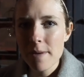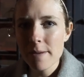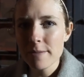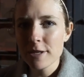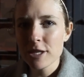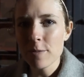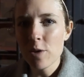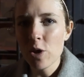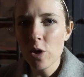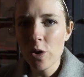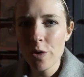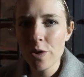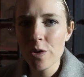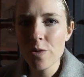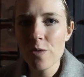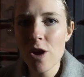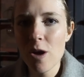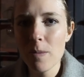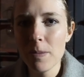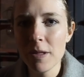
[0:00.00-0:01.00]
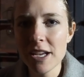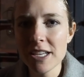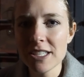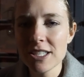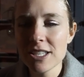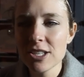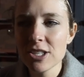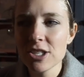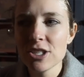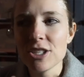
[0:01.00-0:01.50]
Maybe some hole-in-the-wall
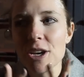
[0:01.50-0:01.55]
places,